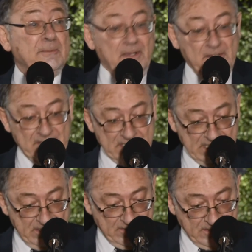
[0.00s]
par
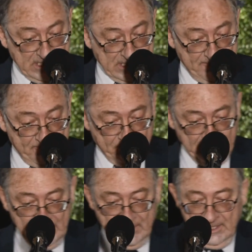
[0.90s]
excellence.
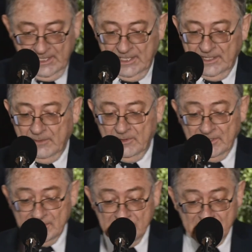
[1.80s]
There were
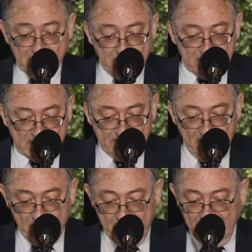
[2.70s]
lots of stories
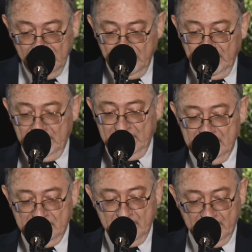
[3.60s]
about men doing
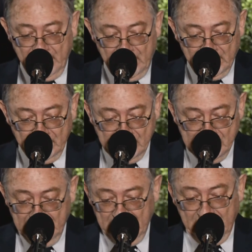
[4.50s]
things with
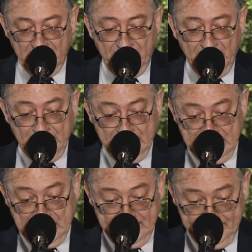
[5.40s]
guards in the
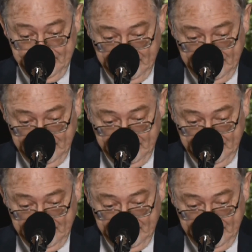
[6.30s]
50s.